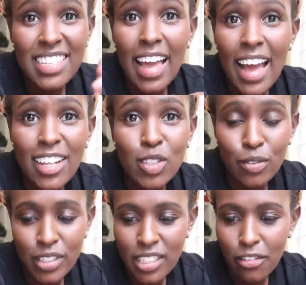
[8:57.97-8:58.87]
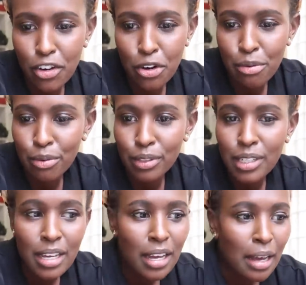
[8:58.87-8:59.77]
the hands of a
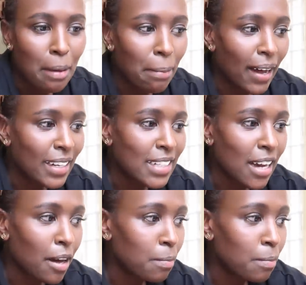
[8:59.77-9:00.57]
7-year-old. But